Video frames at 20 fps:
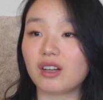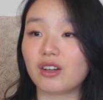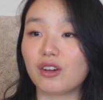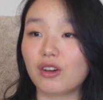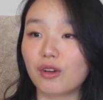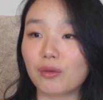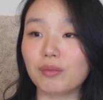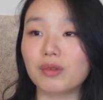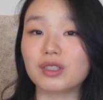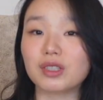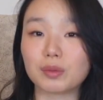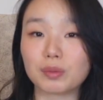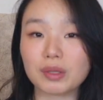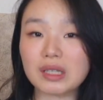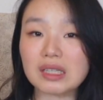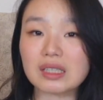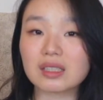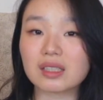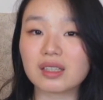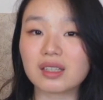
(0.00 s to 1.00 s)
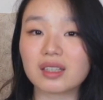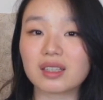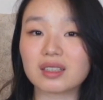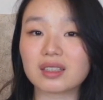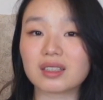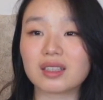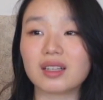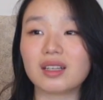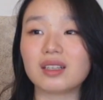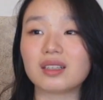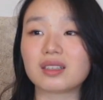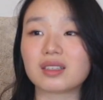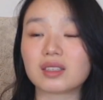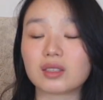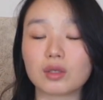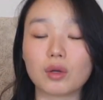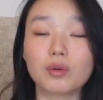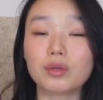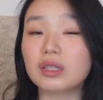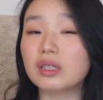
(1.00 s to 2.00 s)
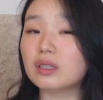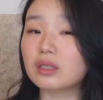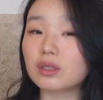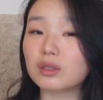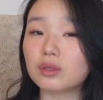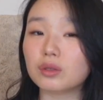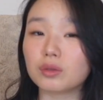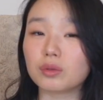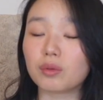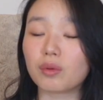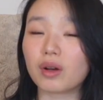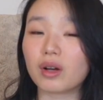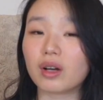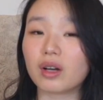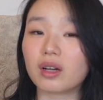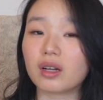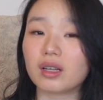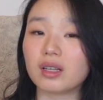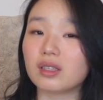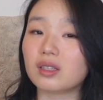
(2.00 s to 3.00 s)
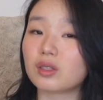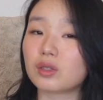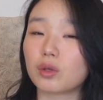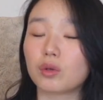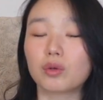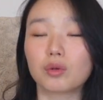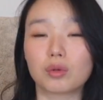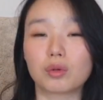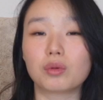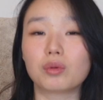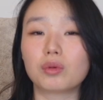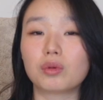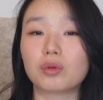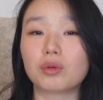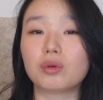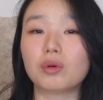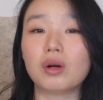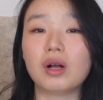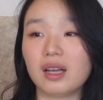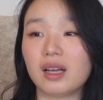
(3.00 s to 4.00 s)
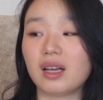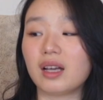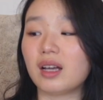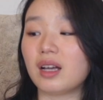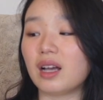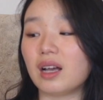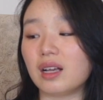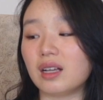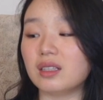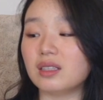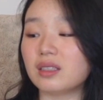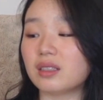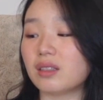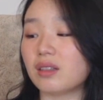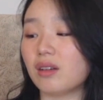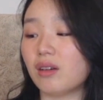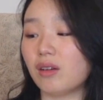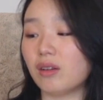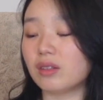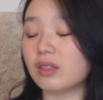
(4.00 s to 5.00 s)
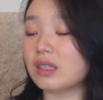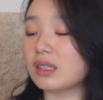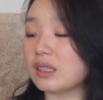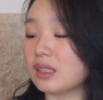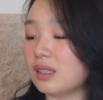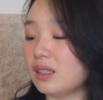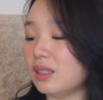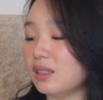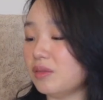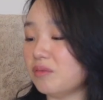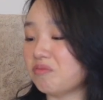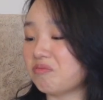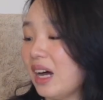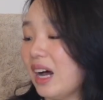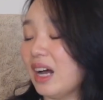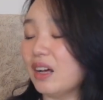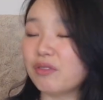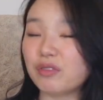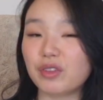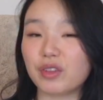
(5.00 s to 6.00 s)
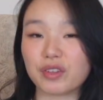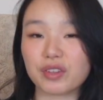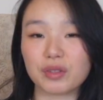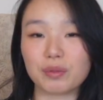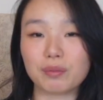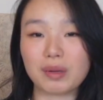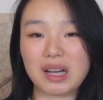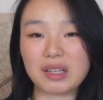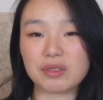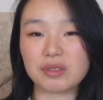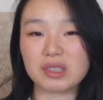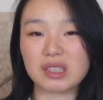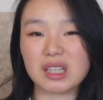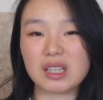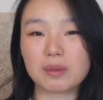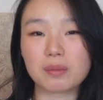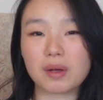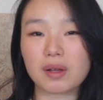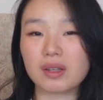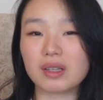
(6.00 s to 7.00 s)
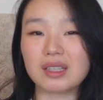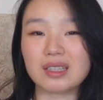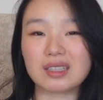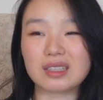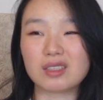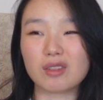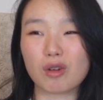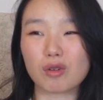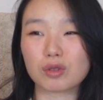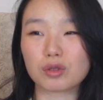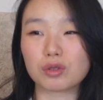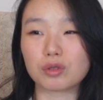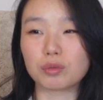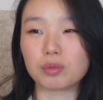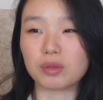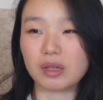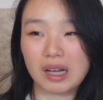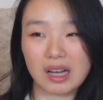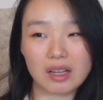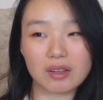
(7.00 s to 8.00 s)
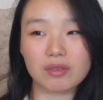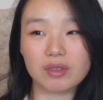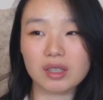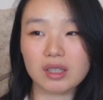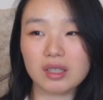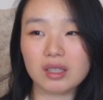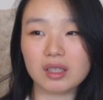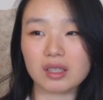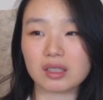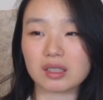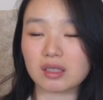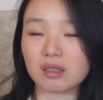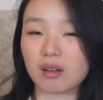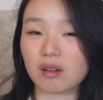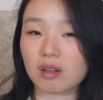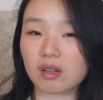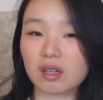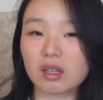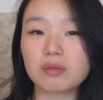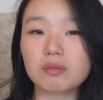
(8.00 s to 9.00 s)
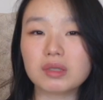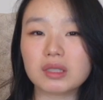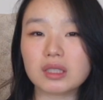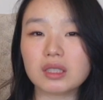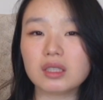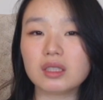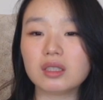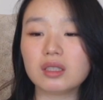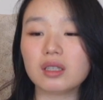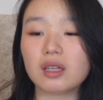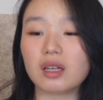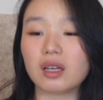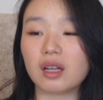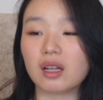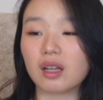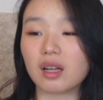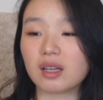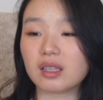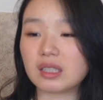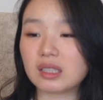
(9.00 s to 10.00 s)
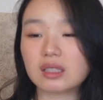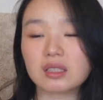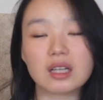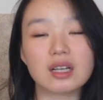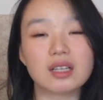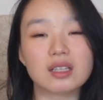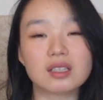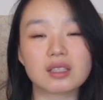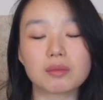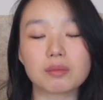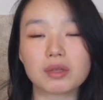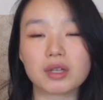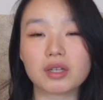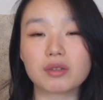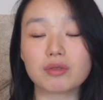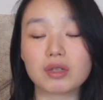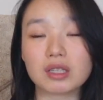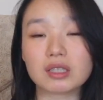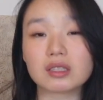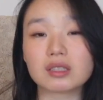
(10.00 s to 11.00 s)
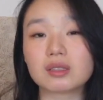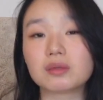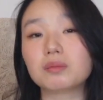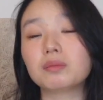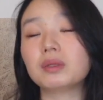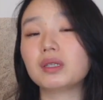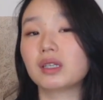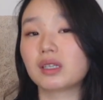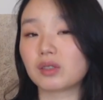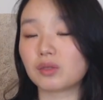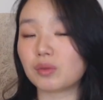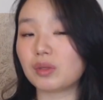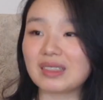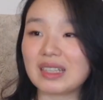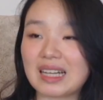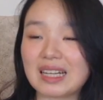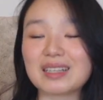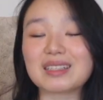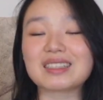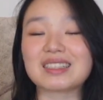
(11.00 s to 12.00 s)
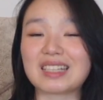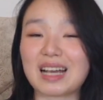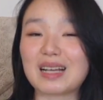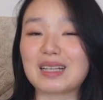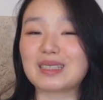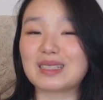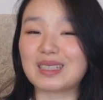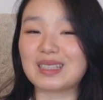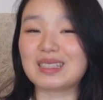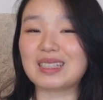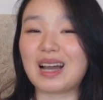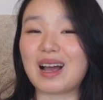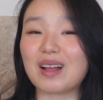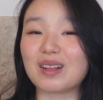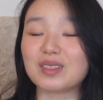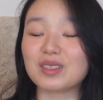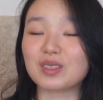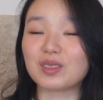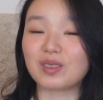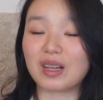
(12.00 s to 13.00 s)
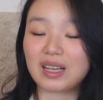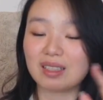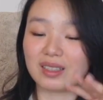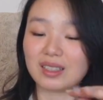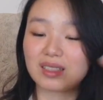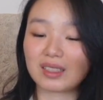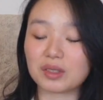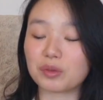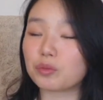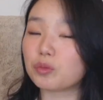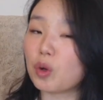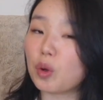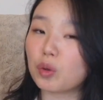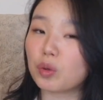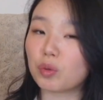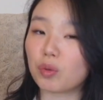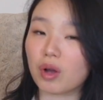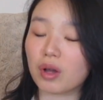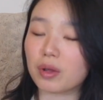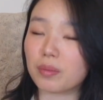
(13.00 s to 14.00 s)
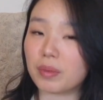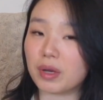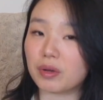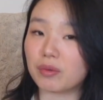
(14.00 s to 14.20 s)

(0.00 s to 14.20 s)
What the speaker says: Hermes bracelet. It's so easy to wear, it's so cool, and honestly, I have nothing bad to say about it. It's not super heavy, it's not clumsy, it like stays on my wrist because we like sized it down so it doesn't roll around on my